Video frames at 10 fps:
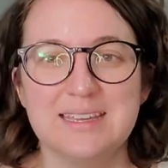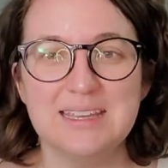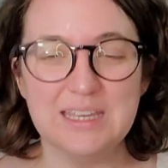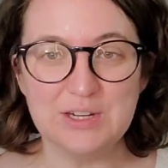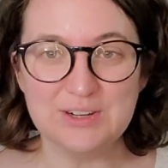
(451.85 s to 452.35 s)

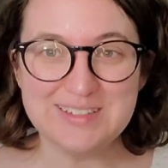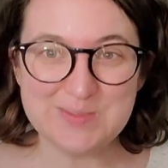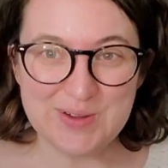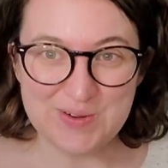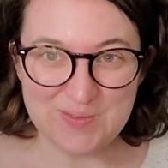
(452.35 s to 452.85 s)
Here
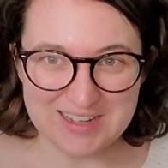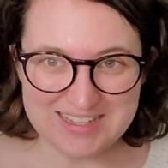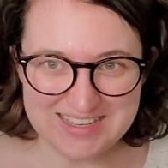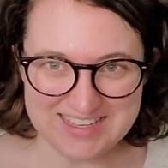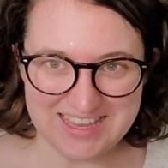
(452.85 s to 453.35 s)
is where it
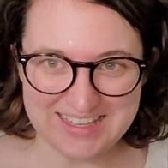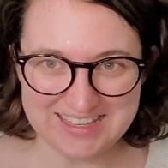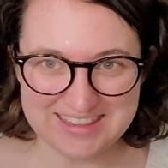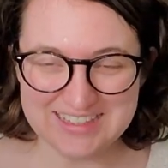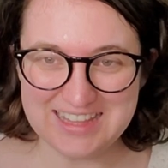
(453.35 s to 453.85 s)
was
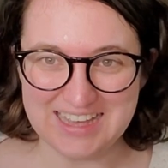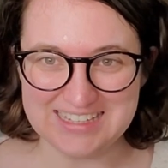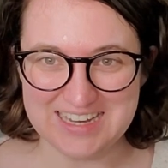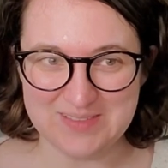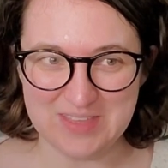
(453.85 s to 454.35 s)
the
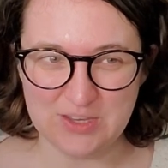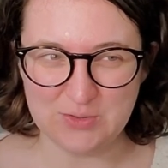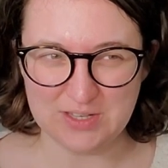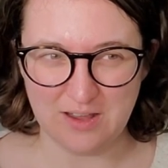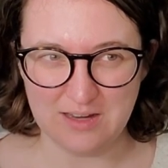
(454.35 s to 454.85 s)
last time that you
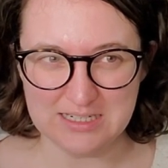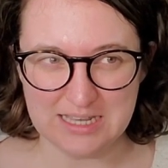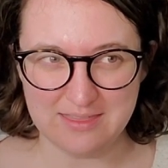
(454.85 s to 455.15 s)
saw it.